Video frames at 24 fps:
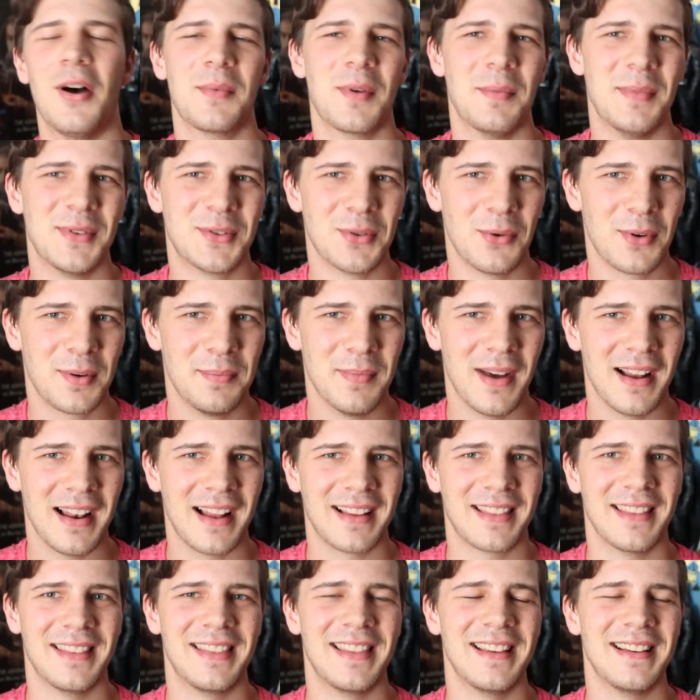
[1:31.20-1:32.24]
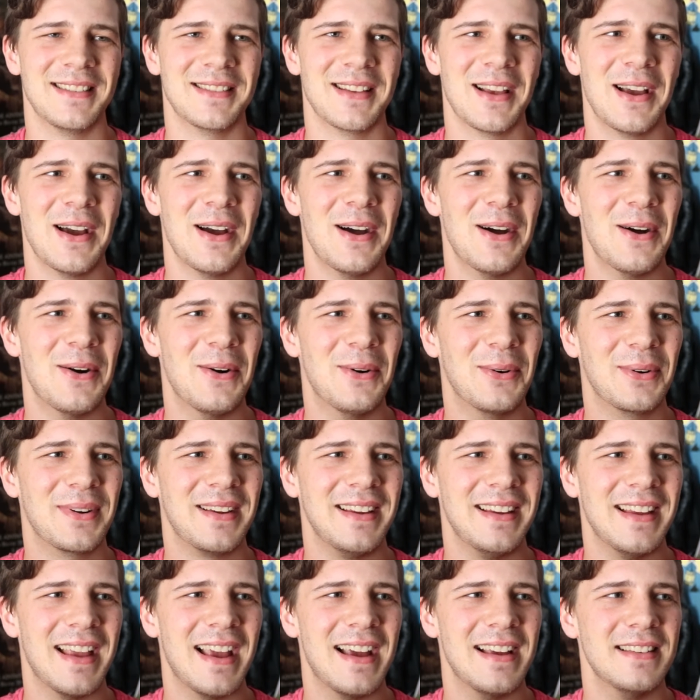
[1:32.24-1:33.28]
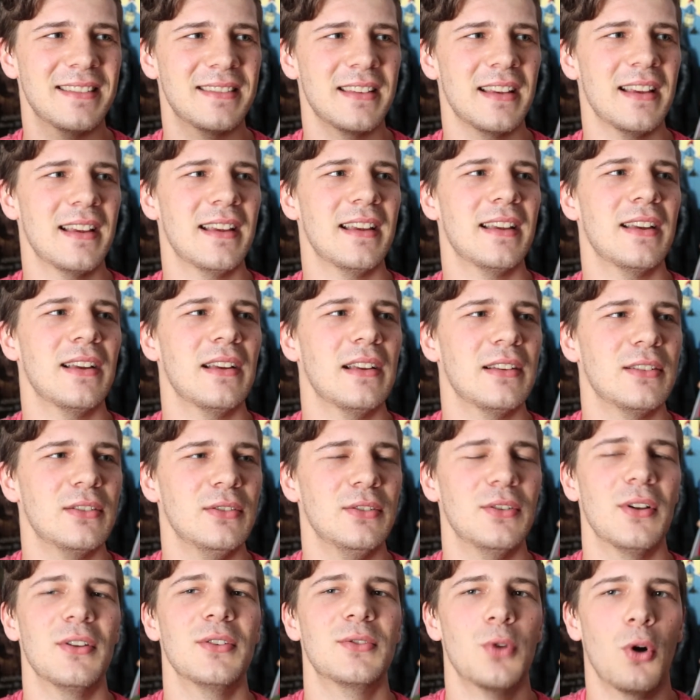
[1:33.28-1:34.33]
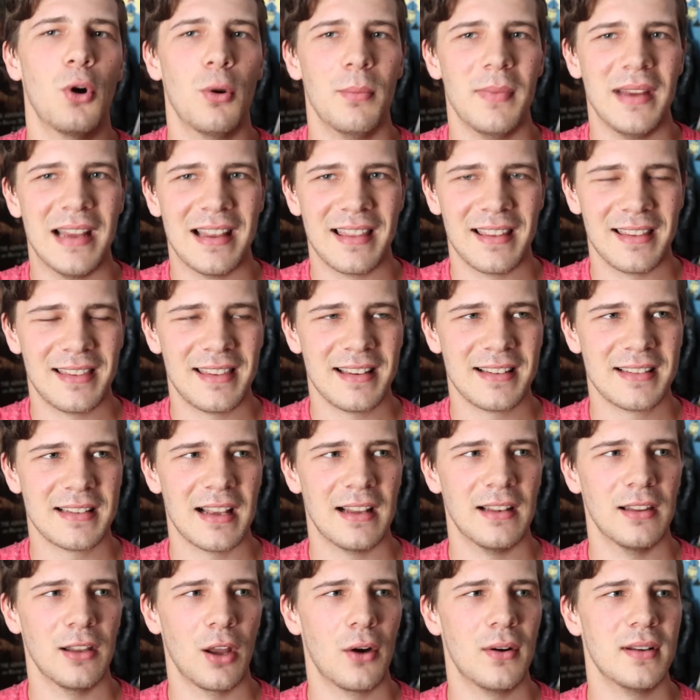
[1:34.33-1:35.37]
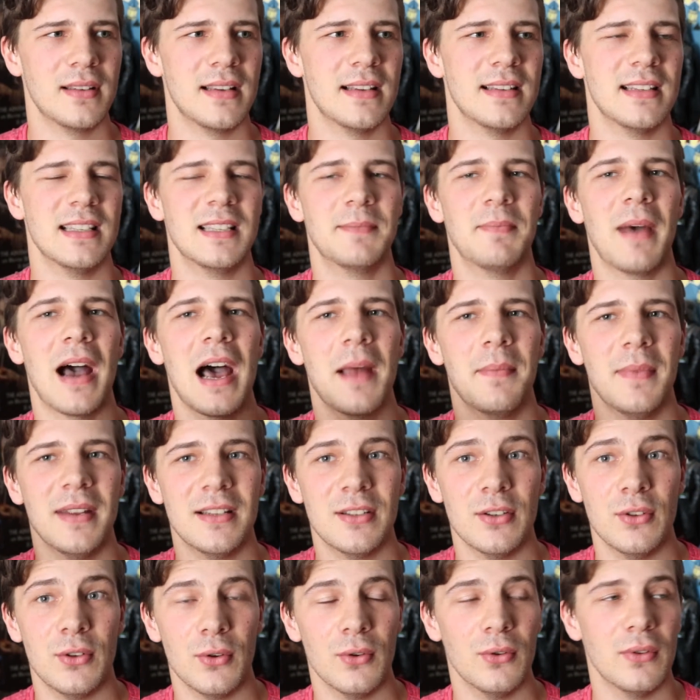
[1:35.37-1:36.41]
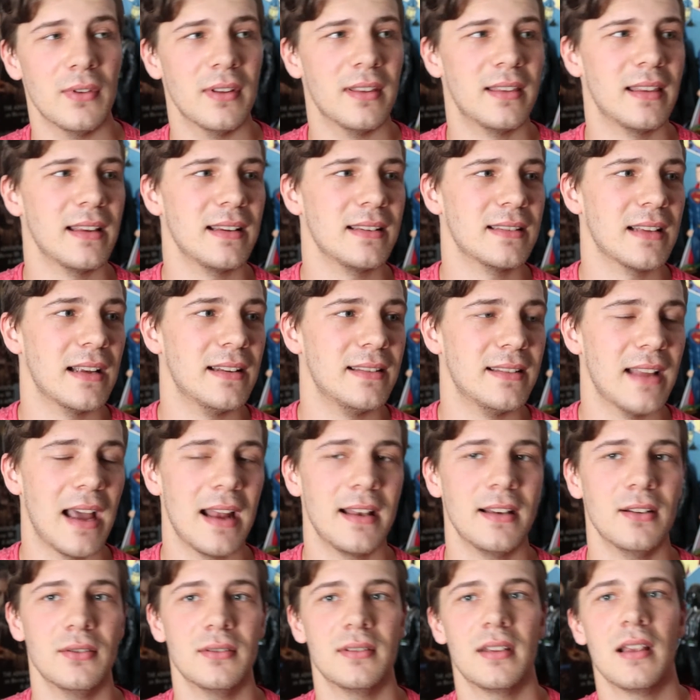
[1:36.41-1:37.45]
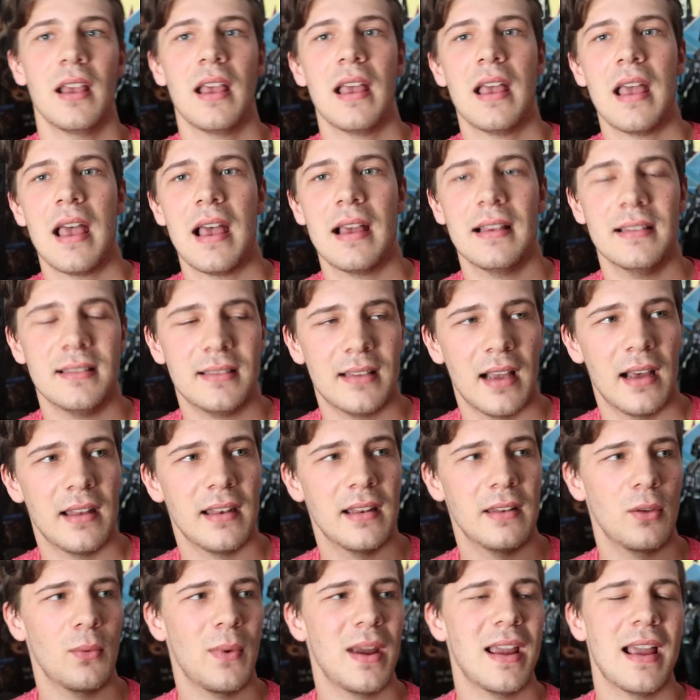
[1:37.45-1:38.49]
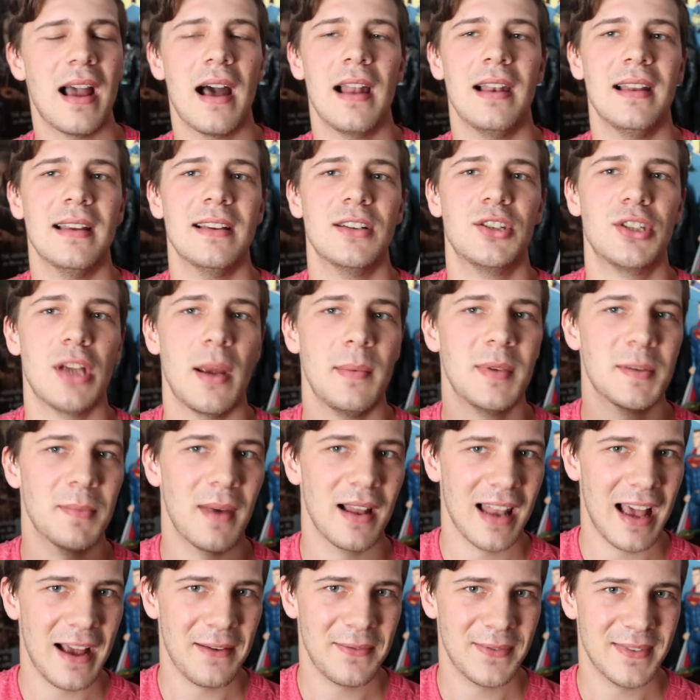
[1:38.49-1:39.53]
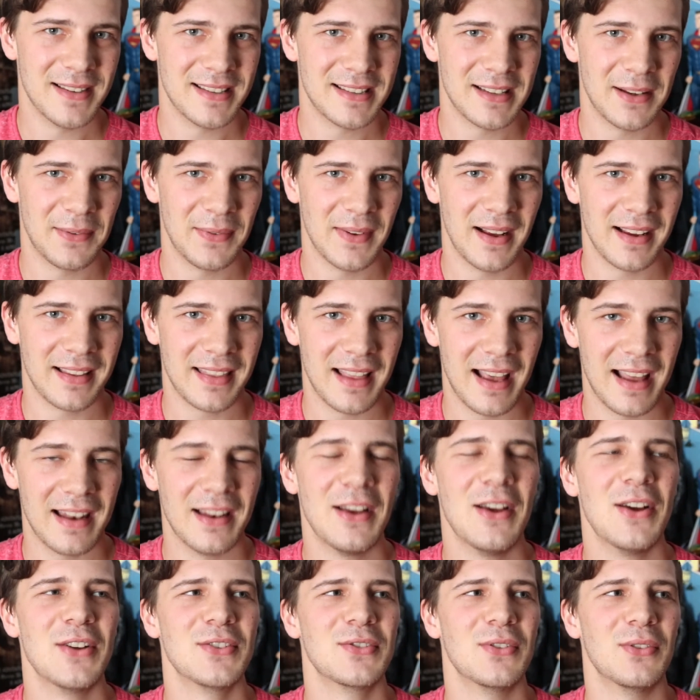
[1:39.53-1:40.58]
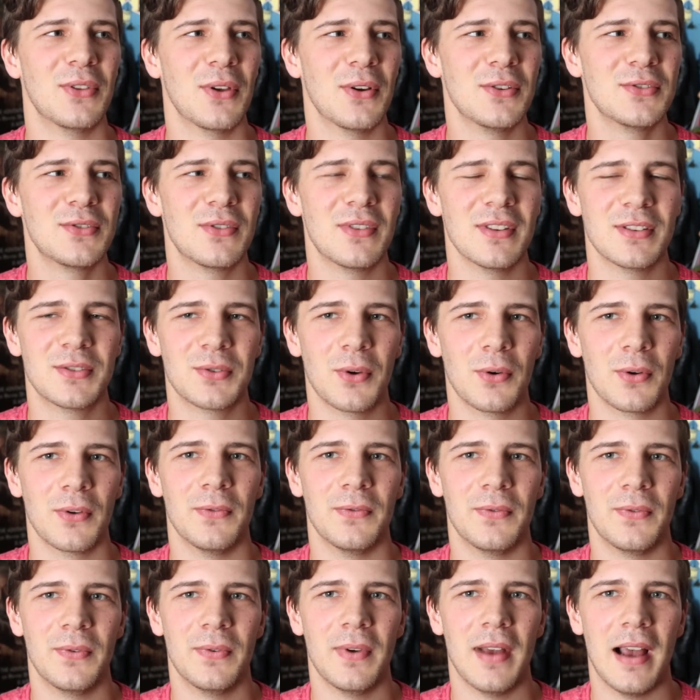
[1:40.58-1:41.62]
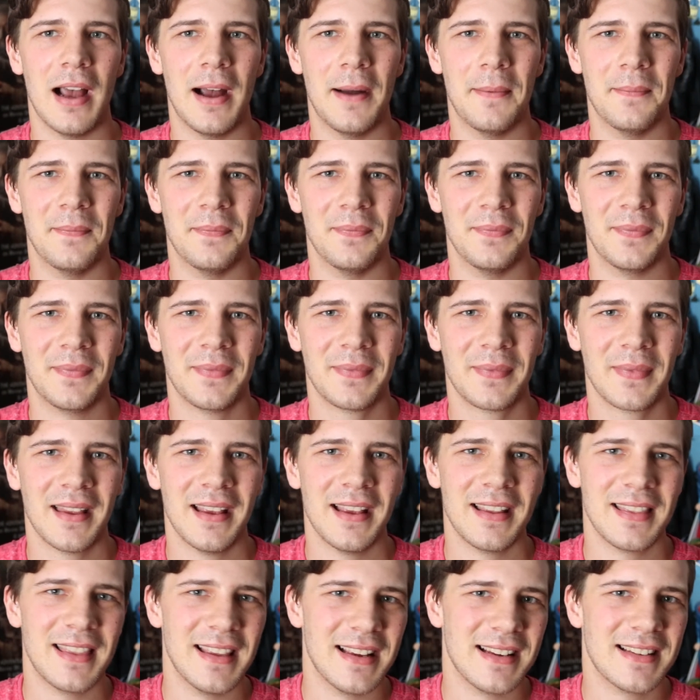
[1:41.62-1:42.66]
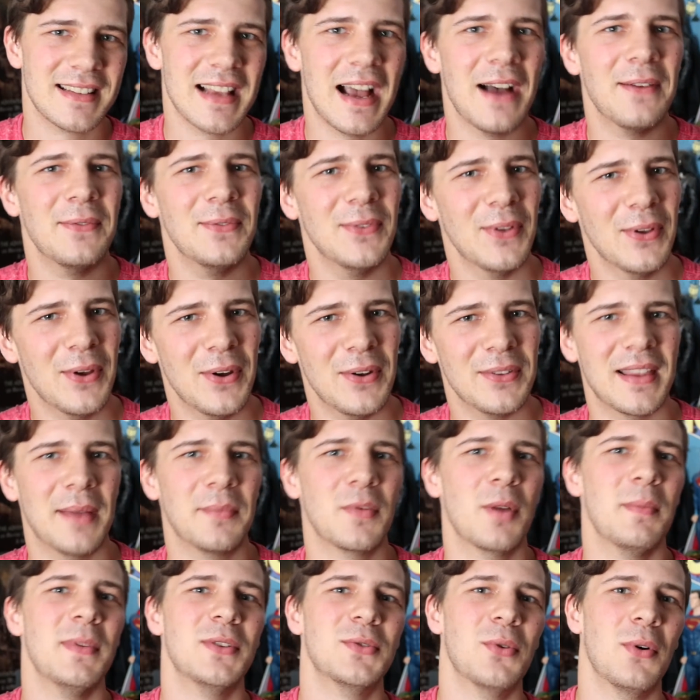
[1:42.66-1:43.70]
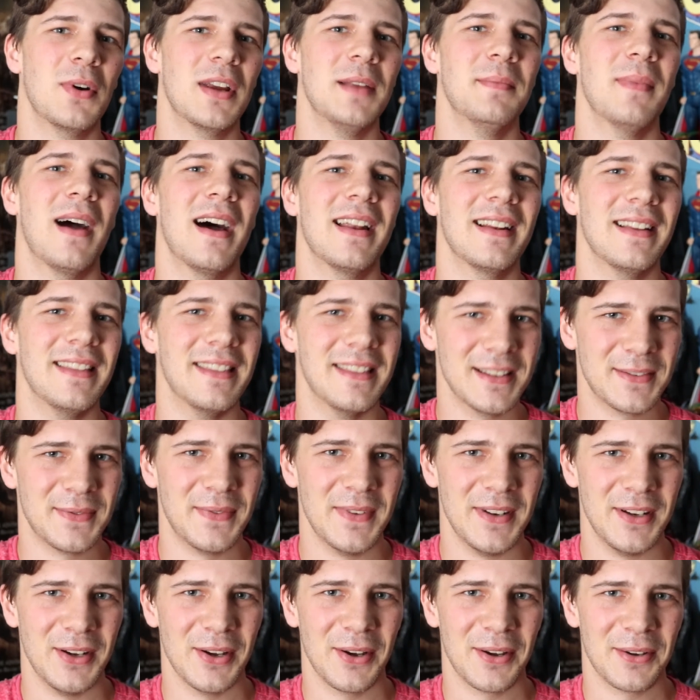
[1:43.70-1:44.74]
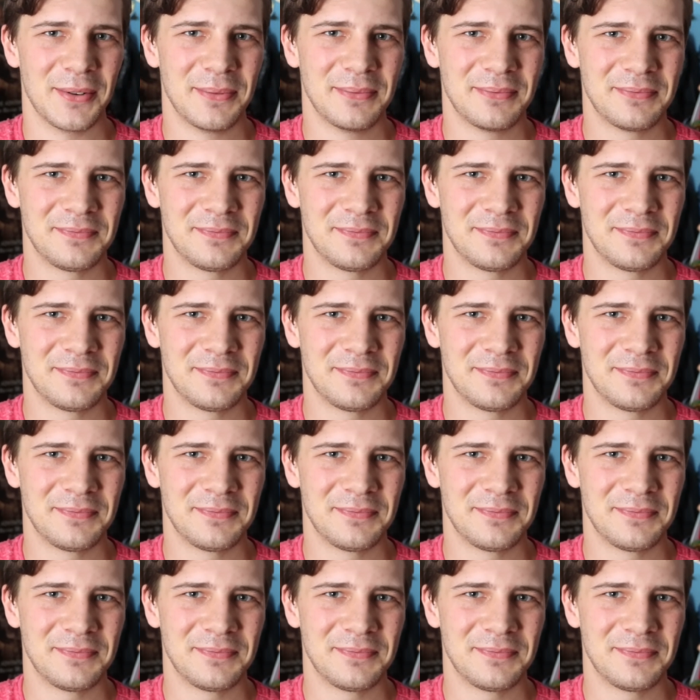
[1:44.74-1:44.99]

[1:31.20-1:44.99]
I'm going to be talking about like the things Oki has, you know, taught me, and the things that Lawrence has inspired me to do, the things that Daniel has done, and the way Ali shapes my life and stuff like that. So those are the sort of things I've learned that I'm going to be talking about in this video.